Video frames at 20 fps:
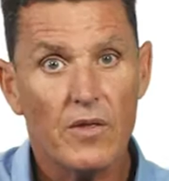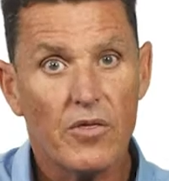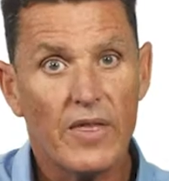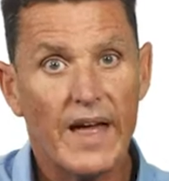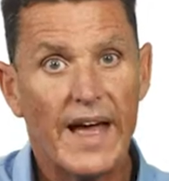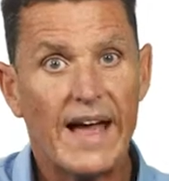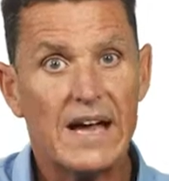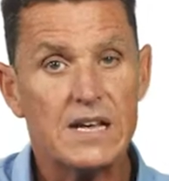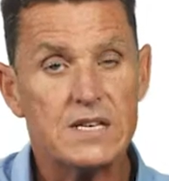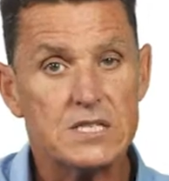
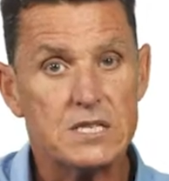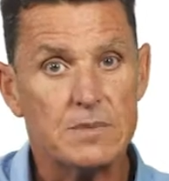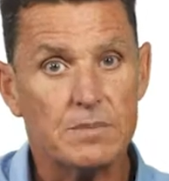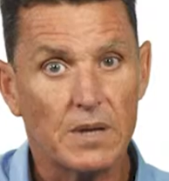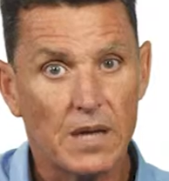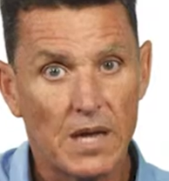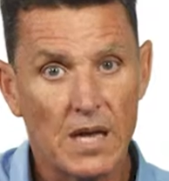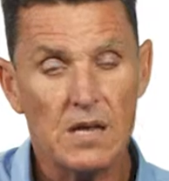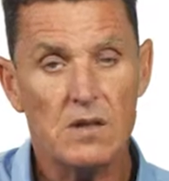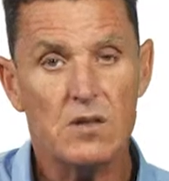they are some
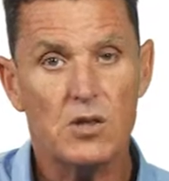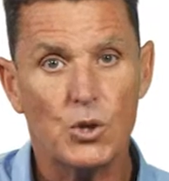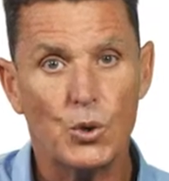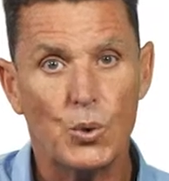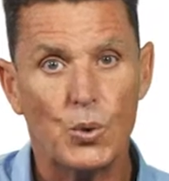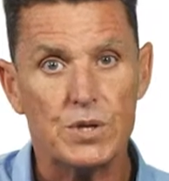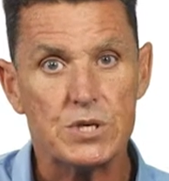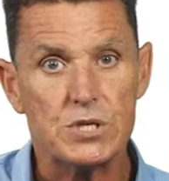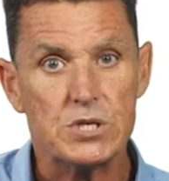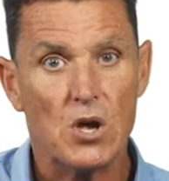key
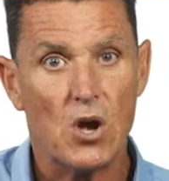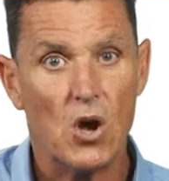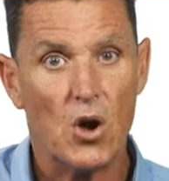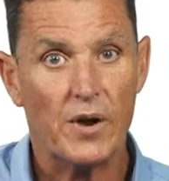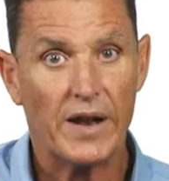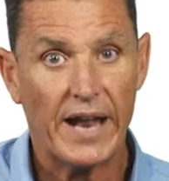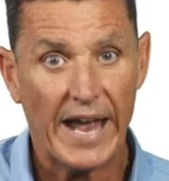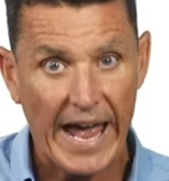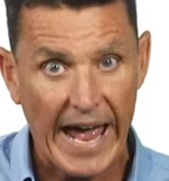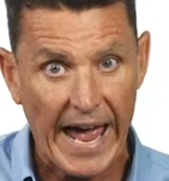thoughts
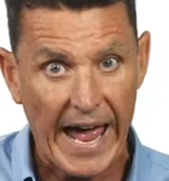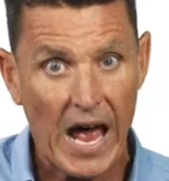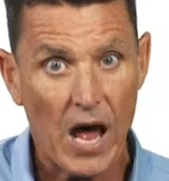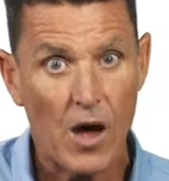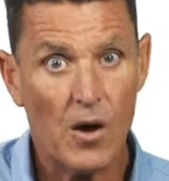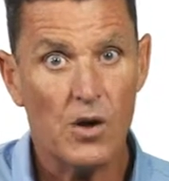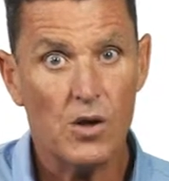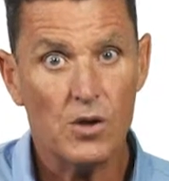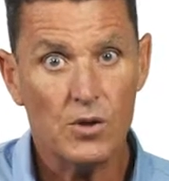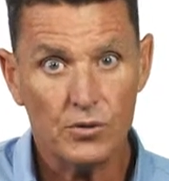on
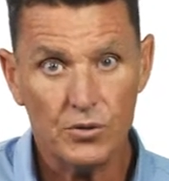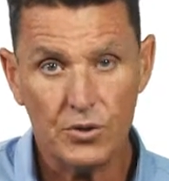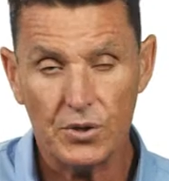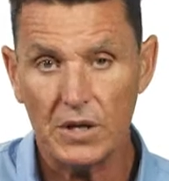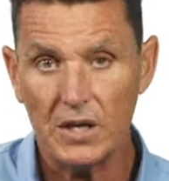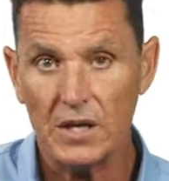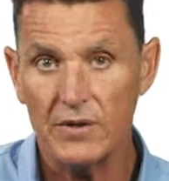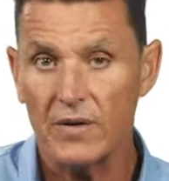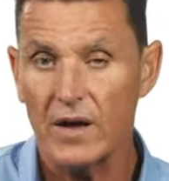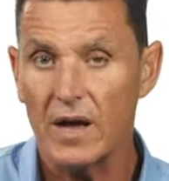how to
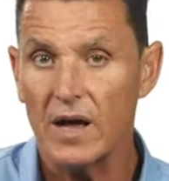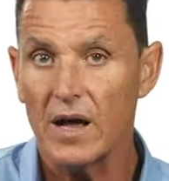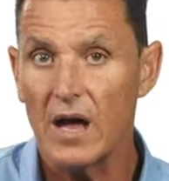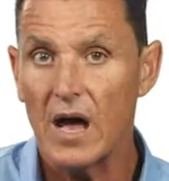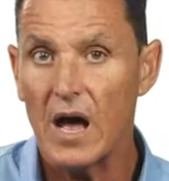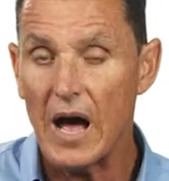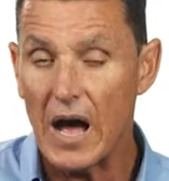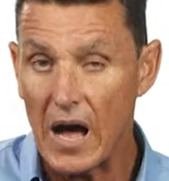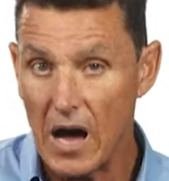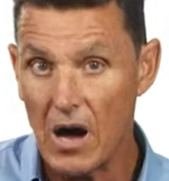deliver
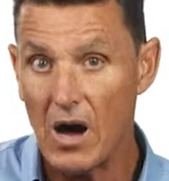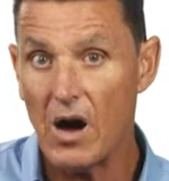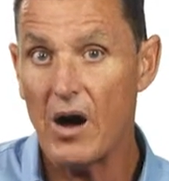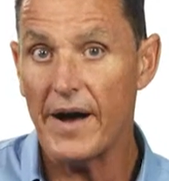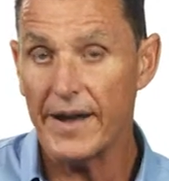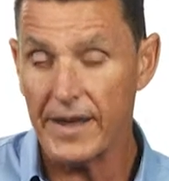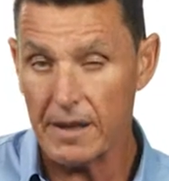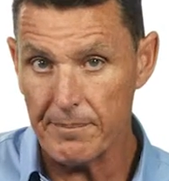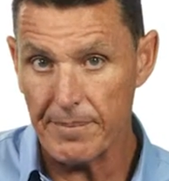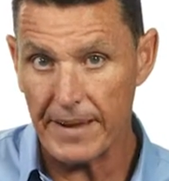a
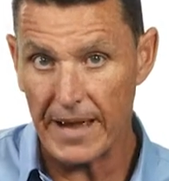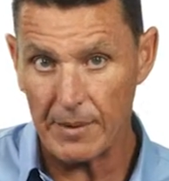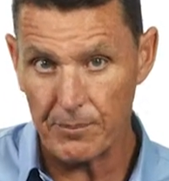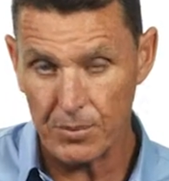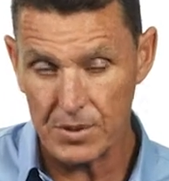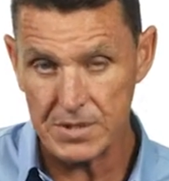high impact